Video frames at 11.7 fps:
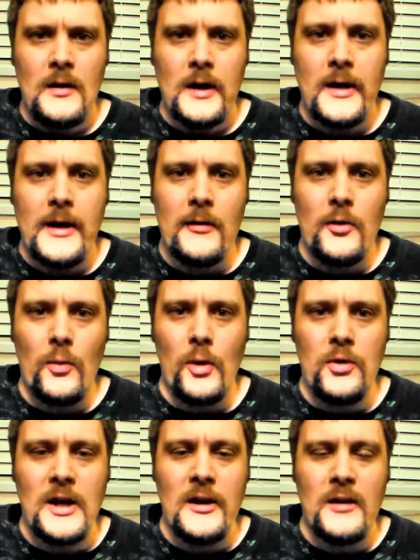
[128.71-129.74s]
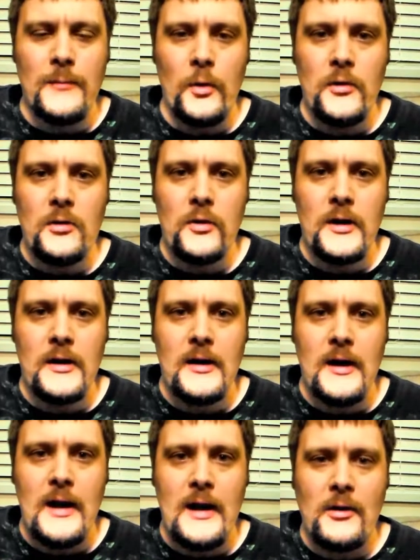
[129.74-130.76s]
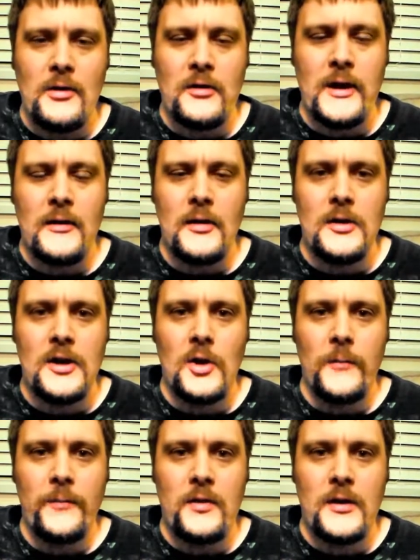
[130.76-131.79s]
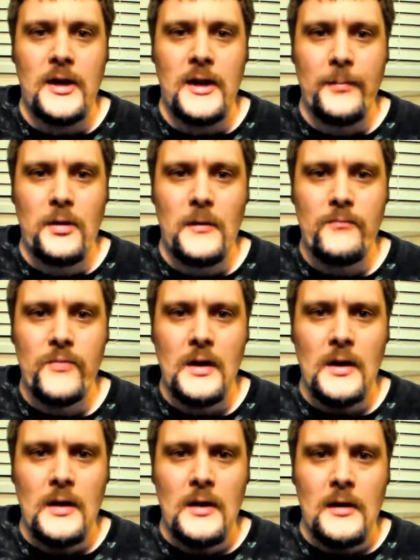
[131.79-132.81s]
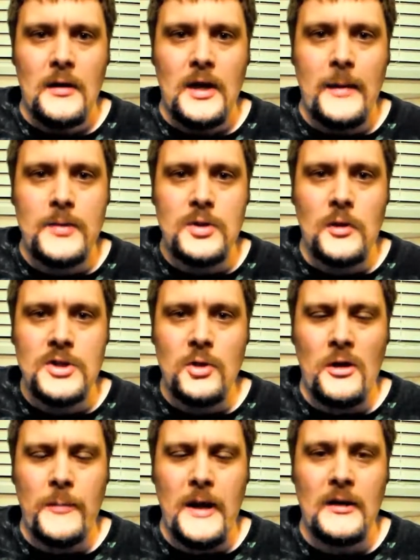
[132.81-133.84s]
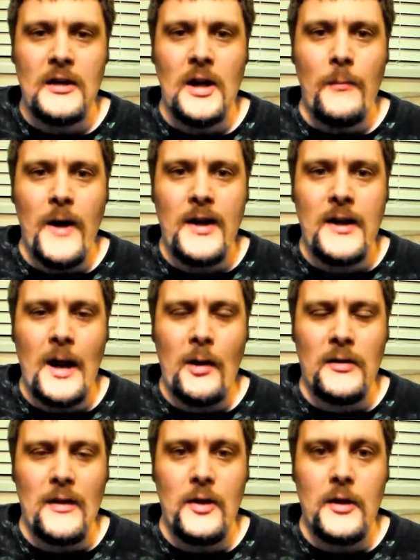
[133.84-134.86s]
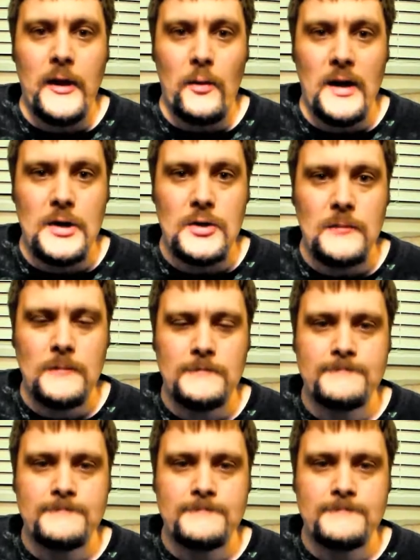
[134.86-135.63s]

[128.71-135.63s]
I guess her routine is mostly exercise and, you know, sit-ups. I'm sure she'll spend many hours at the gun range.